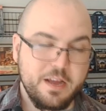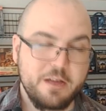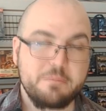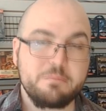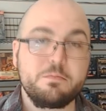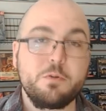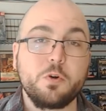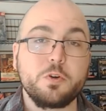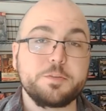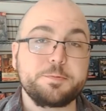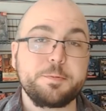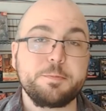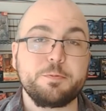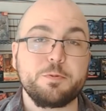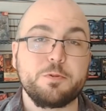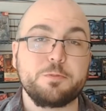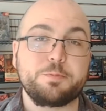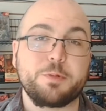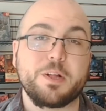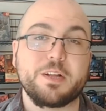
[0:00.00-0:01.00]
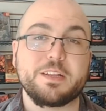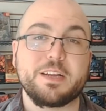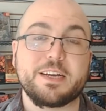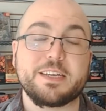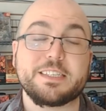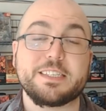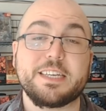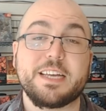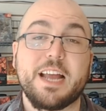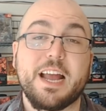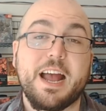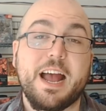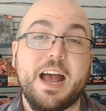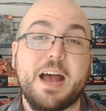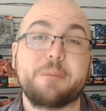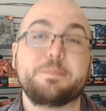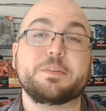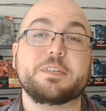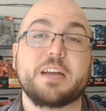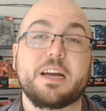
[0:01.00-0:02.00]
most people who play Legacy
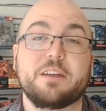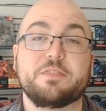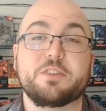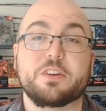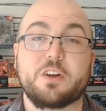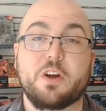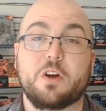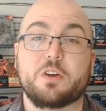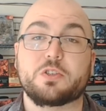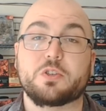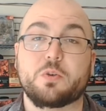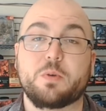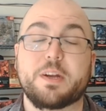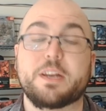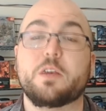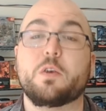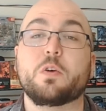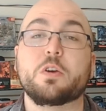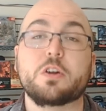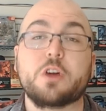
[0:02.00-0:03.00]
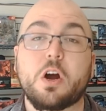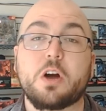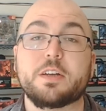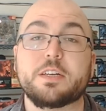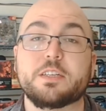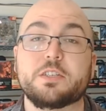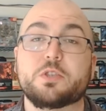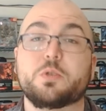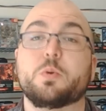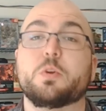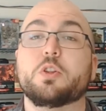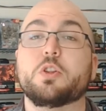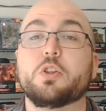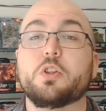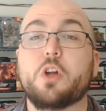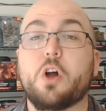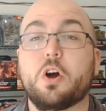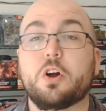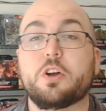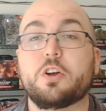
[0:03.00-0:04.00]
happen to have the cards already or got into it
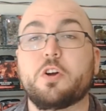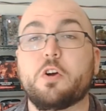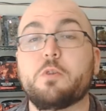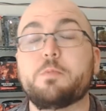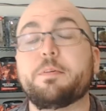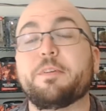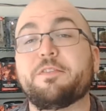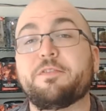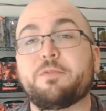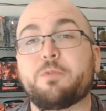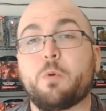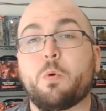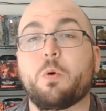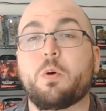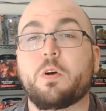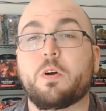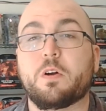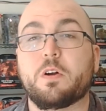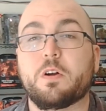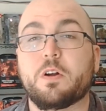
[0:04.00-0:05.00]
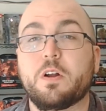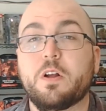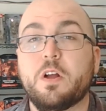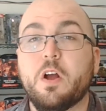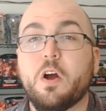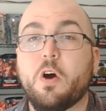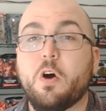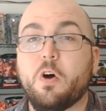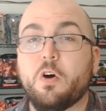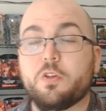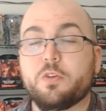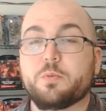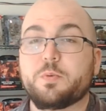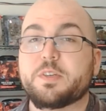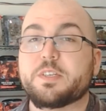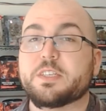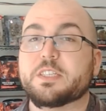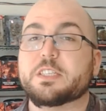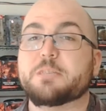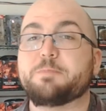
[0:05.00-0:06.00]
long ago before all the
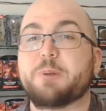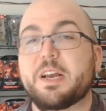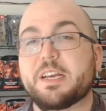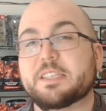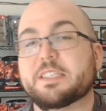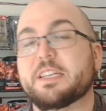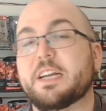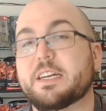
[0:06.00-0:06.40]
recent spikes in